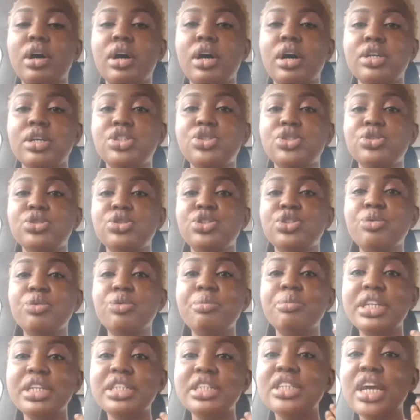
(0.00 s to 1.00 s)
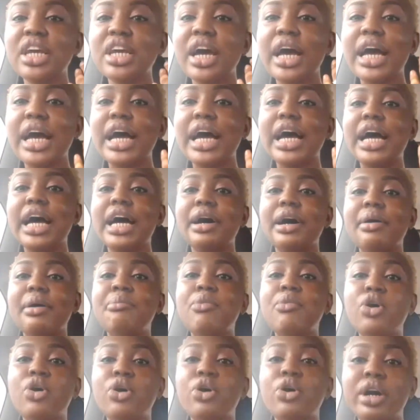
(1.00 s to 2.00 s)
social media
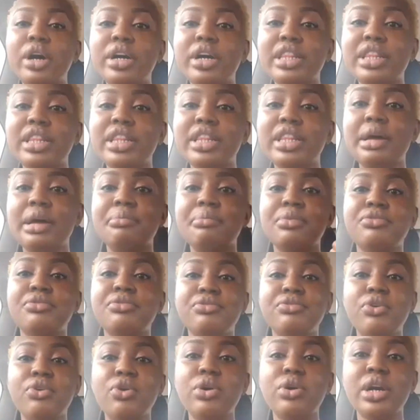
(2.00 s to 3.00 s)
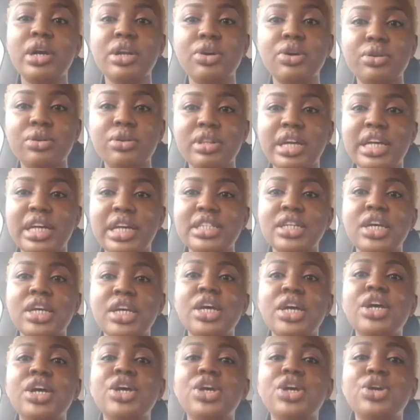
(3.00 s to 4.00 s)
more than before and all that,
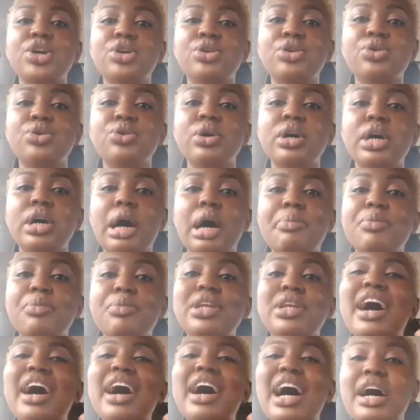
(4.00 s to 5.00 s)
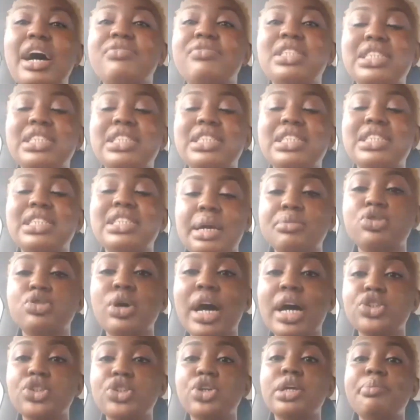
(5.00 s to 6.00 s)
and people now have the time
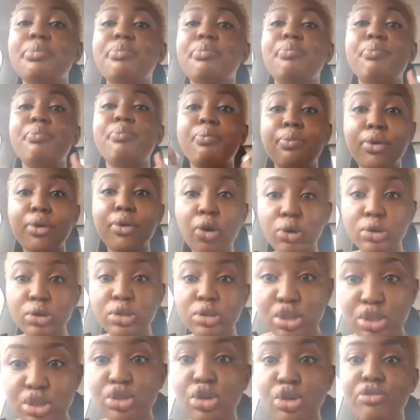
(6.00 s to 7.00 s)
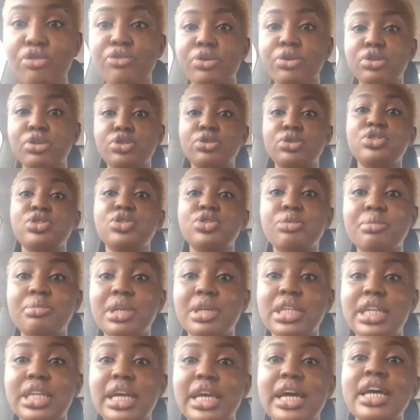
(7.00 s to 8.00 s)
to actually post stuff on social
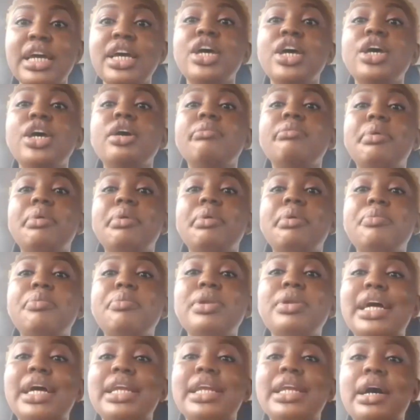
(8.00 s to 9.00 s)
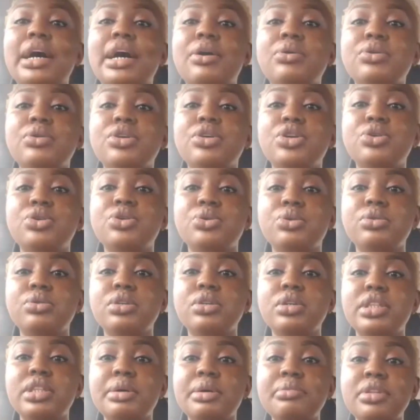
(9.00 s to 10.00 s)
media. People are now,
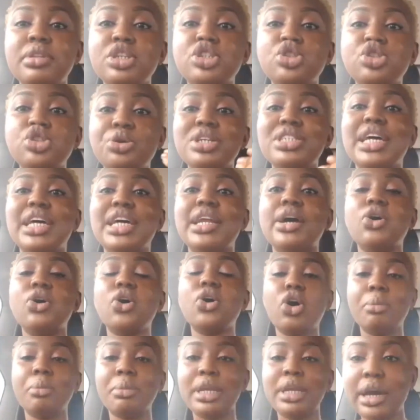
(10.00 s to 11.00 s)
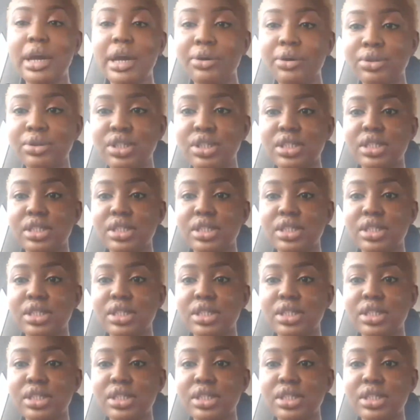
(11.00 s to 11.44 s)
the stories are now coming out